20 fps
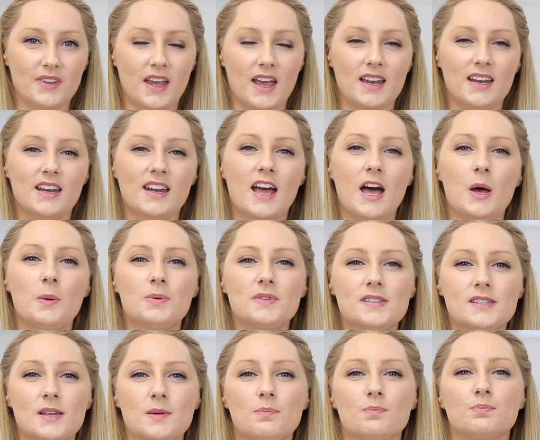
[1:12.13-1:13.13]
And it helps
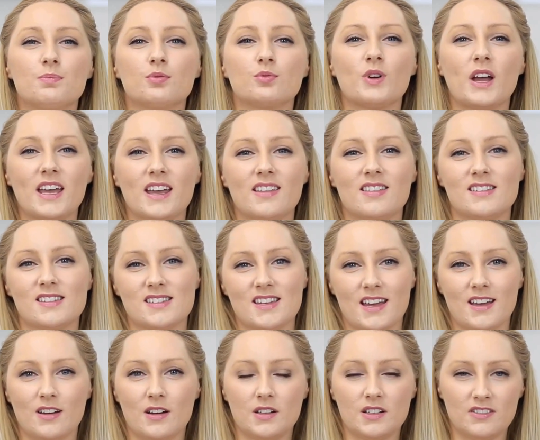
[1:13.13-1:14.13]
to break the
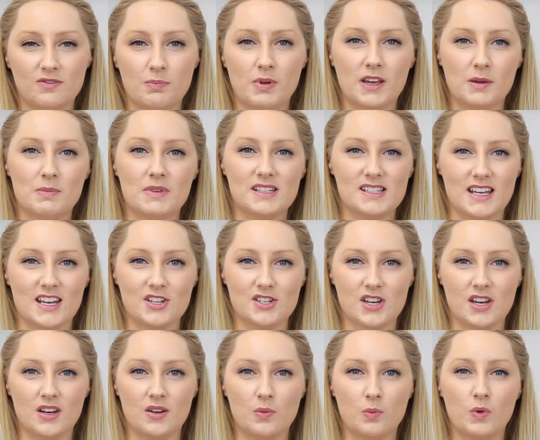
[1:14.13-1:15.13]
cycle of
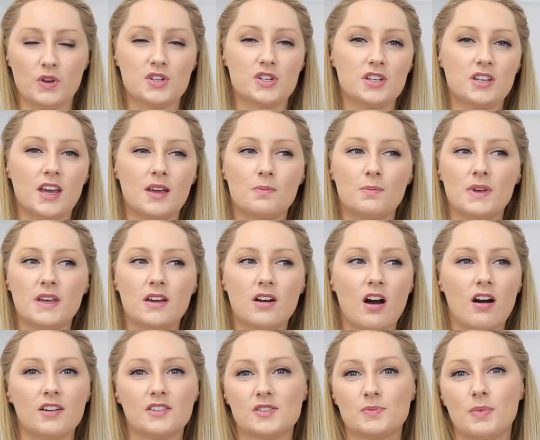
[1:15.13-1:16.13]
pigmentation, which can be
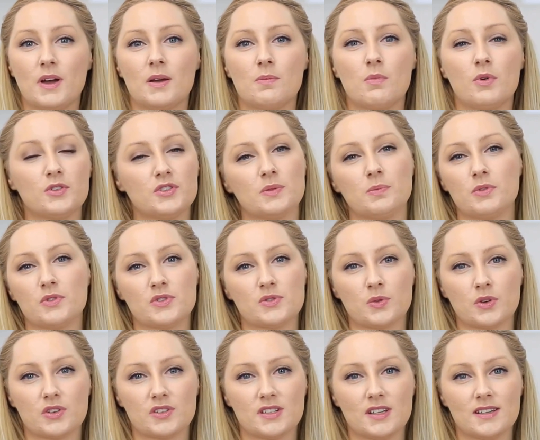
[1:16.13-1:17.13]
caused by multiple
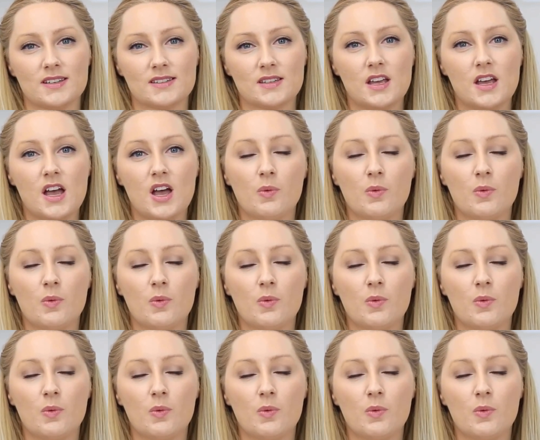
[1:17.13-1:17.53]
sources,